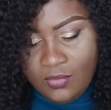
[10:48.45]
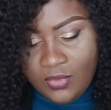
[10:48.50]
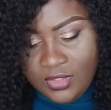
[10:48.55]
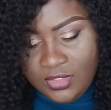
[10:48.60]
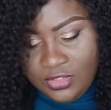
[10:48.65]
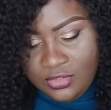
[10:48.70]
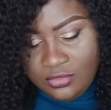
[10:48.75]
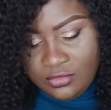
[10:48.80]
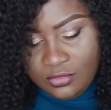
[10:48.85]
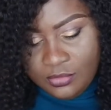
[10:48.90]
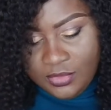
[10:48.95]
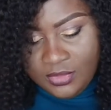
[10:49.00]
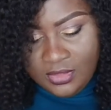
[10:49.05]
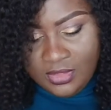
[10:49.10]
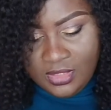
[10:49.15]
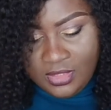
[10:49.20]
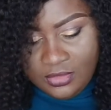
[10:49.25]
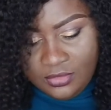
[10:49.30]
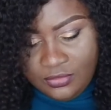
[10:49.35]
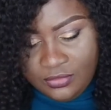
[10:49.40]
What do you hope
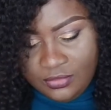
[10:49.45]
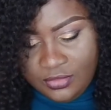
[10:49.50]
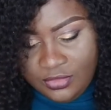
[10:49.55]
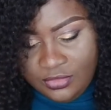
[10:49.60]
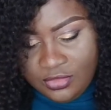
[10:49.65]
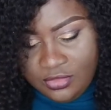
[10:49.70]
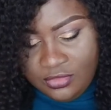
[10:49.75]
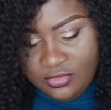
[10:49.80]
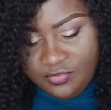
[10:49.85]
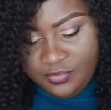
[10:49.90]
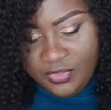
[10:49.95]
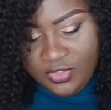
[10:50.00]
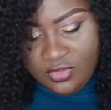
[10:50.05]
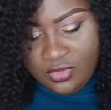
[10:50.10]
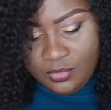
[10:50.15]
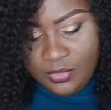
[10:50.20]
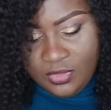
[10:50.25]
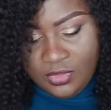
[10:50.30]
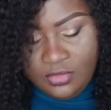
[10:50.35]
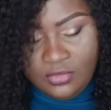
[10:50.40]
to learn through the journey of
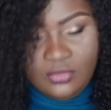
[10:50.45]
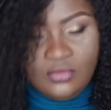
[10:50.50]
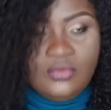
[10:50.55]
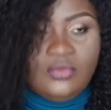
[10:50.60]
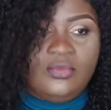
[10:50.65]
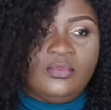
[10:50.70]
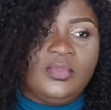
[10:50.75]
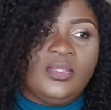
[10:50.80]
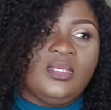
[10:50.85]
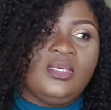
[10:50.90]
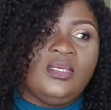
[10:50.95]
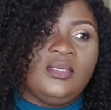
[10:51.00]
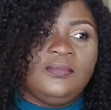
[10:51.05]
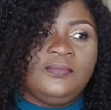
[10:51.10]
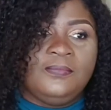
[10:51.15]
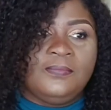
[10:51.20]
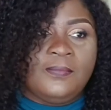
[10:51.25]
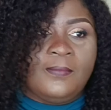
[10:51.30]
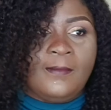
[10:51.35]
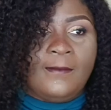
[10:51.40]
becoming a
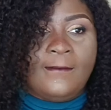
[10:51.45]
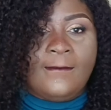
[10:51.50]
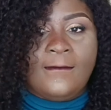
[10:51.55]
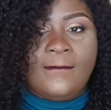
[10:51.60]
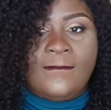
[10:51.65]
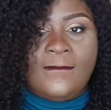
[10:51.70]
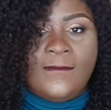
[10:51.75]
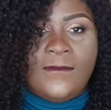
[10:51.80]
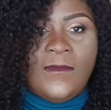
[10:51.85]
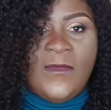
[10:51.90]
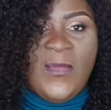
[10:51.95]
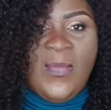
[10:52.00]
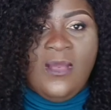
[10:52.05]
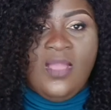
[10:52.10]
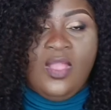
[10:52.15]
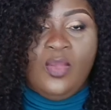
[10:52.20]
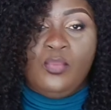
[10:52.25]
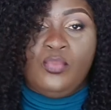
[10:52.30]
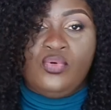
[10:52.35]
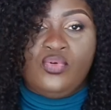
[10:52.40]
YouTuber?
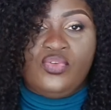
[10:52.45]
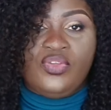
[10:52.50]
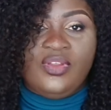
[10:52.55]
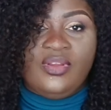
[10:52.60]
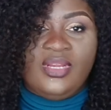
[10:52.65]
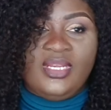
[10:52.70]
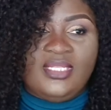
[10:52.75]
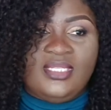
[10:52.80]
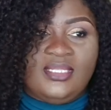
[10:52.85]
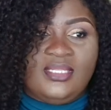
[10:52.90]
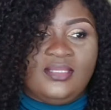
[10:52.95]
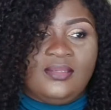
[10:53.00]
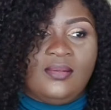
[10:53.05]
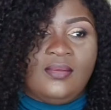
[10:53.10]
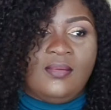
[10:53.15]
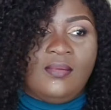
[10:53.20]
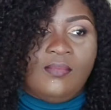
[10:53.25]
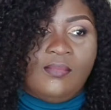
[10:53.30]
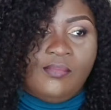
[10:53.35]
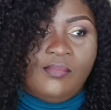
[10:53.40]
Progress.